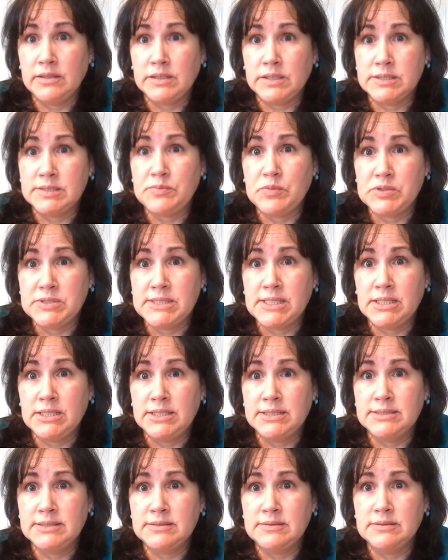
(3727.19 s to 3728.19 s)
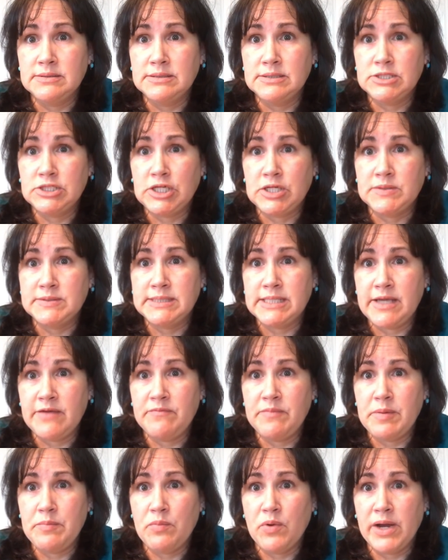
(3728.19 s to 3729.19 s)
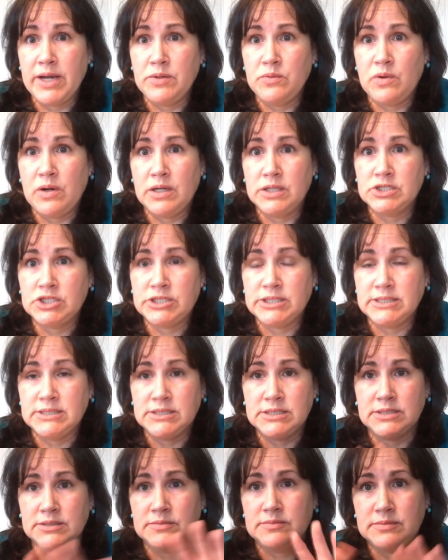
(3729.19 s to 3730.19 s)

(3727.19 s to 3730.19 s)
because Priscilla and Chelsea have me brainwashed into